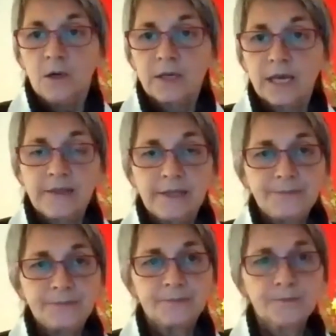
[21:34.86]
Okay
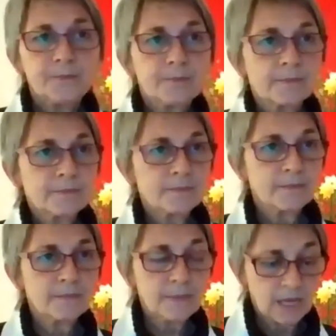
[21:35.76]
then.
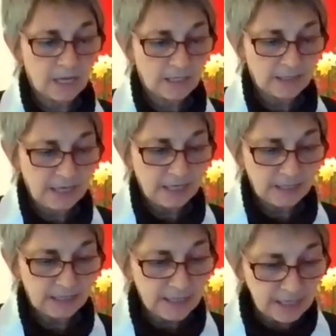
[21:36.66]
And
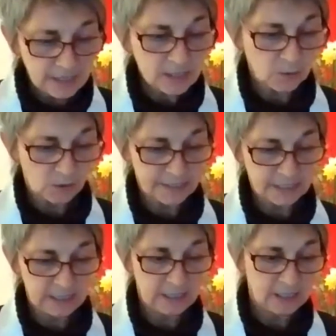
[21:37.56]
then the next
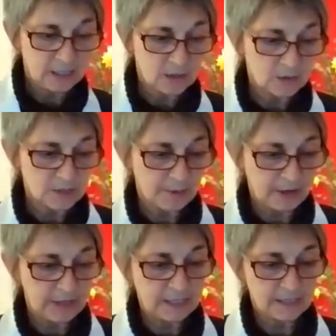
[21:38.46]
quality that he talks
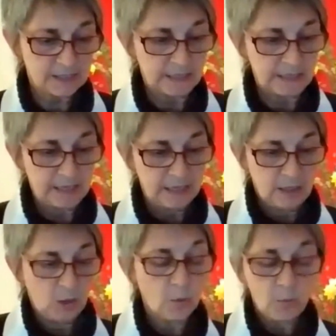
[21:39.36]
about is,
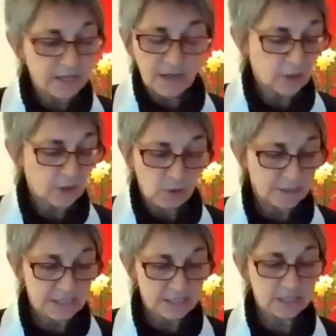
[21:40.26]
or one of the other
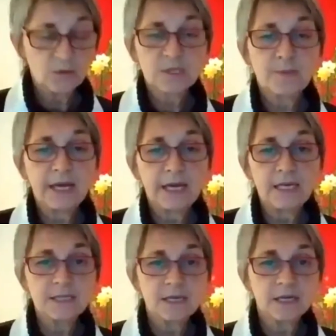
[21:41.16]
qualities he talks about
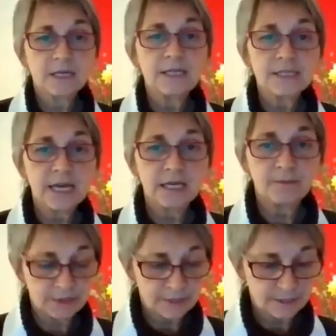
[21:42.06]
is
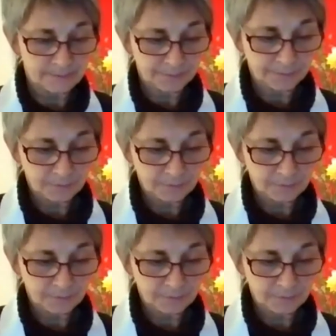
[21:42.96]
contentment.